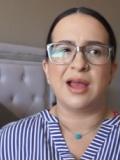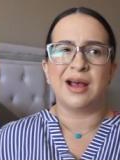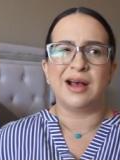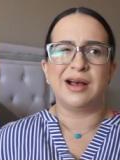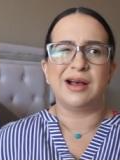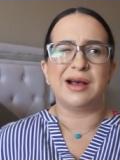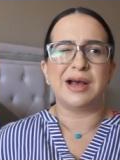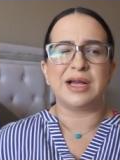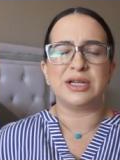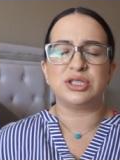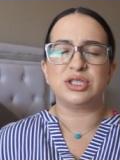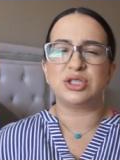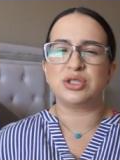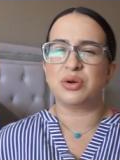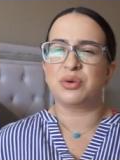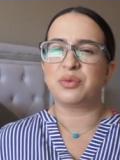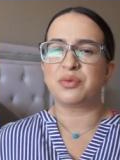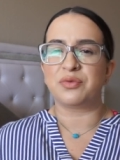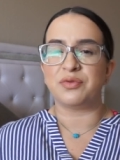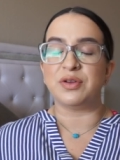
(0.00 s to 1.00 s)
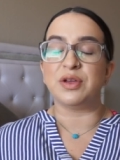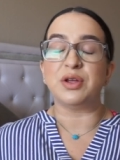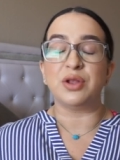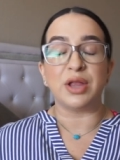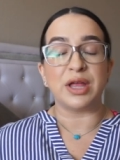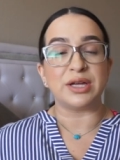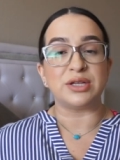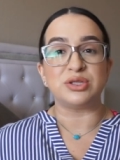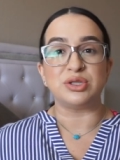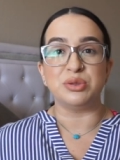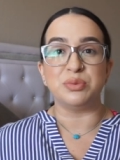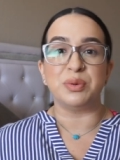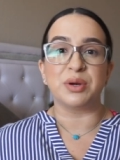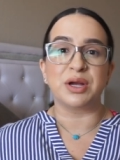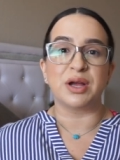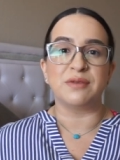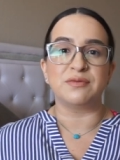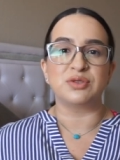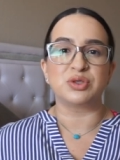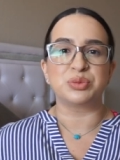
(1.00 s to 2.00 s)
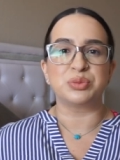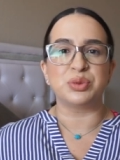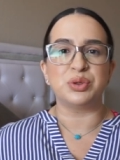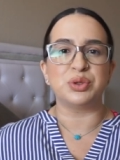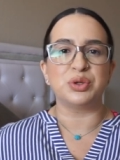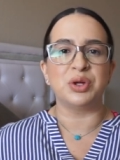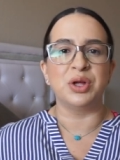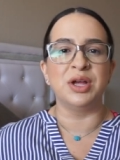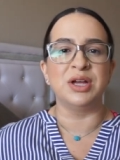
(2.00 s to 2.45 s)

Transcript: Uh, I just don't feel like super comfortable